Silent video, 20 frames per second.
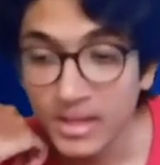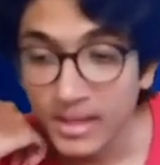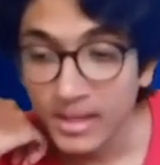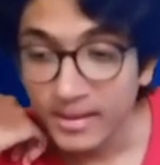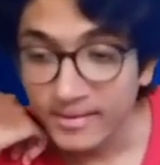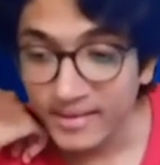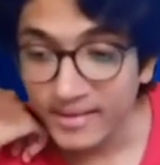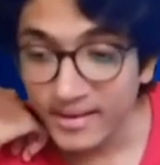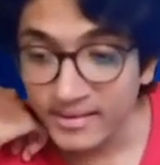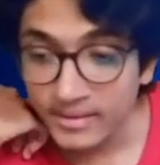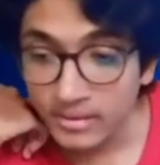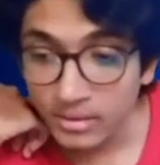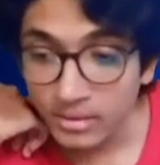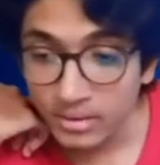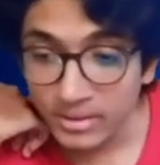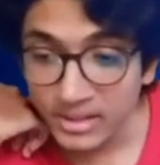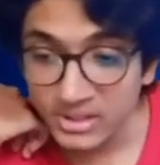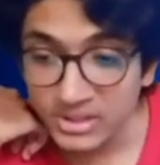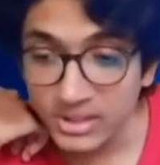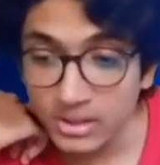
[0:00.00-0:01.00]
Next is the
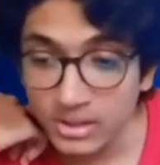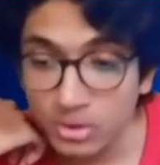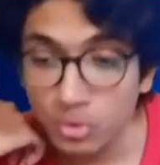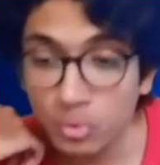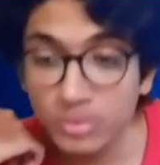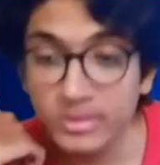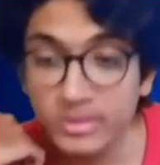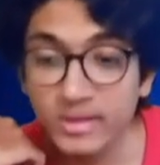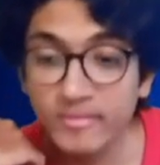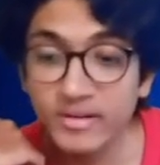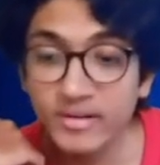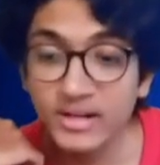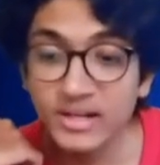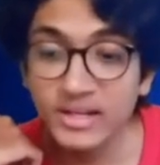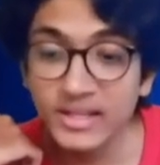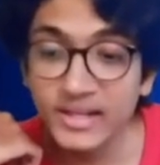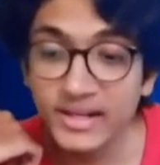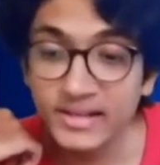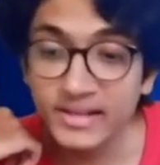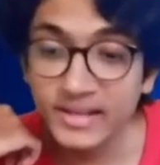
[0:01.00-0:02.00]
section
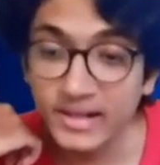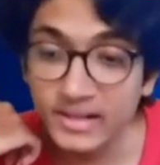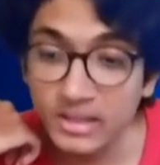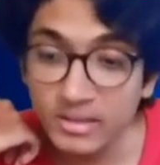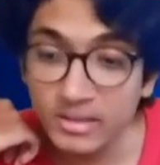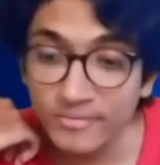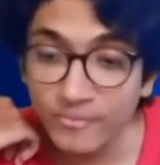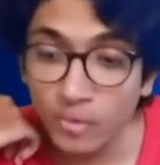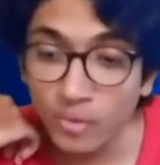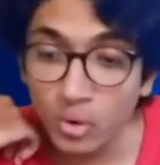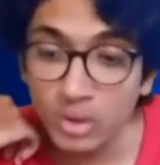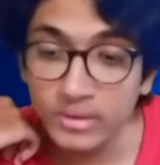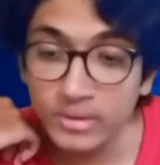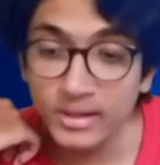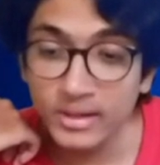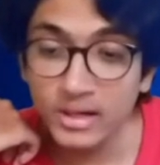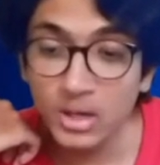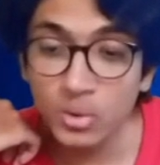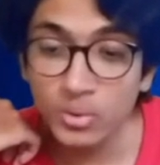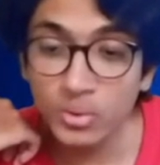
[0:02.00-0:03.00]
278, that is false
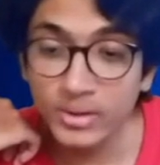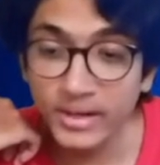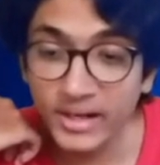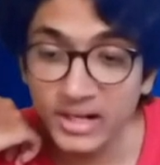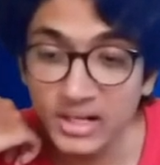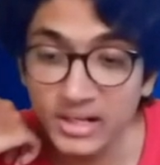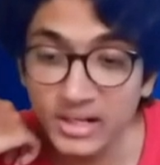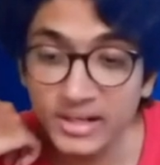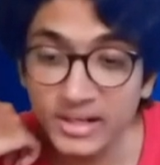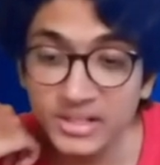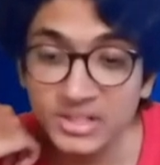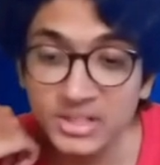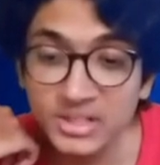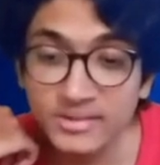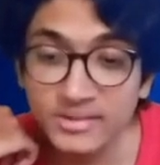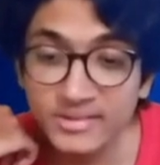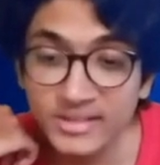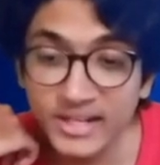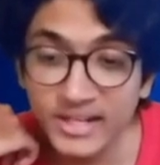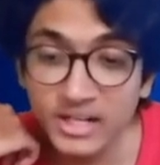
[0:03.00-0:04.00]
account declaration
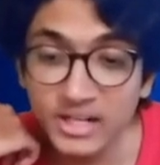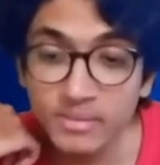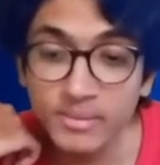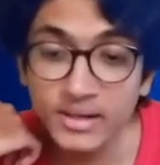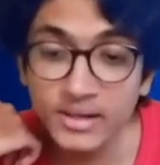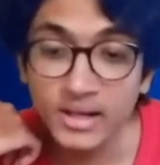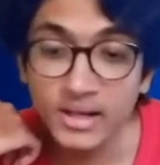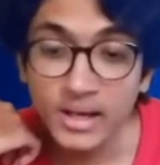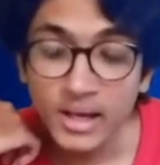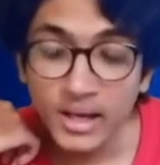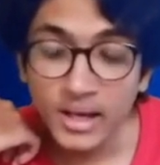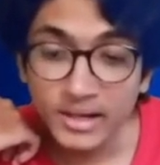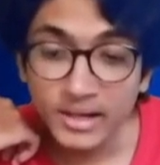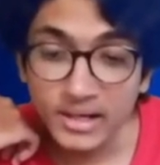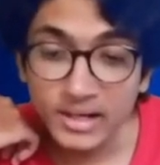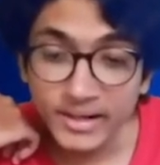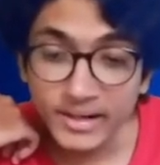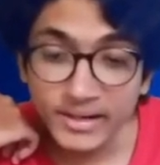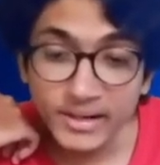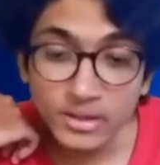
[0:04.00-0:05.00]
statement
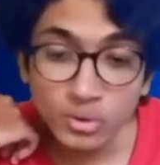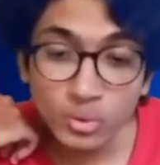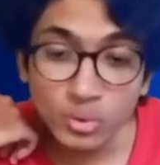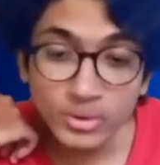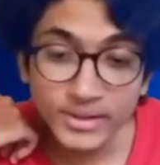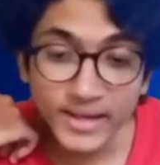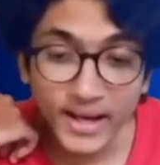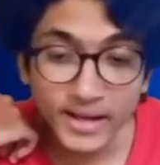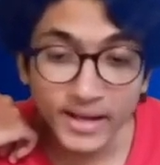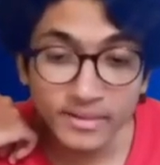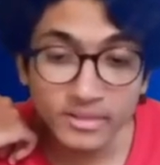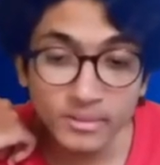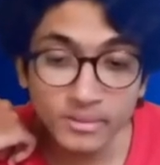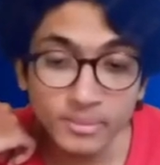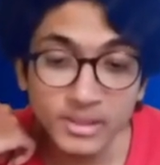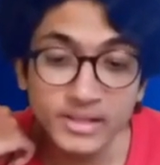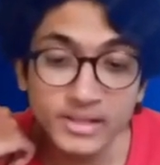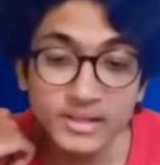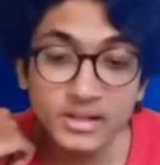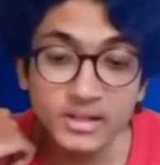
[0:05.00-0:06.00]
relating to taxable
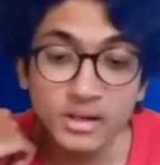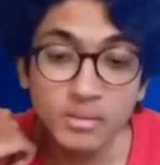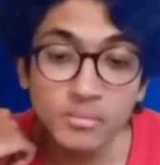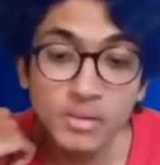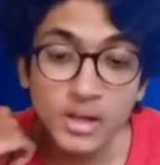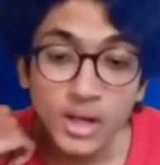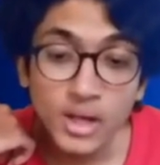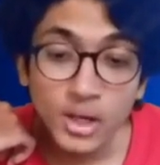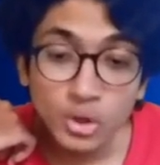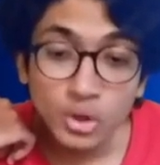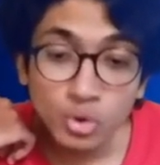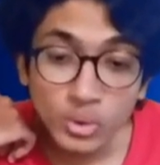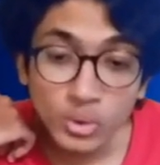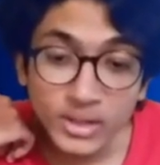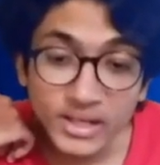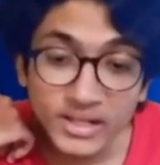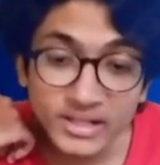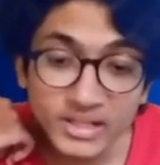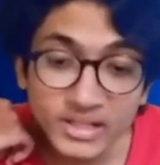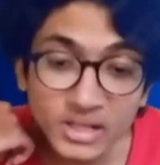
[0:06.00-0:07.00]
income to
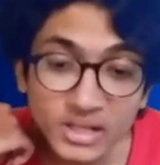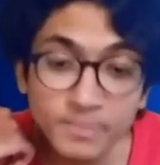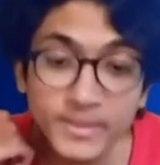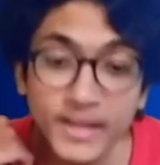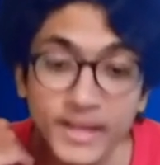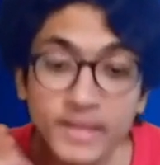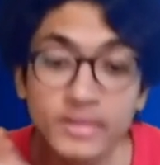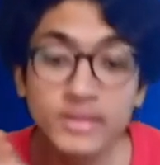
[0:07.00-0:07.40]
income tax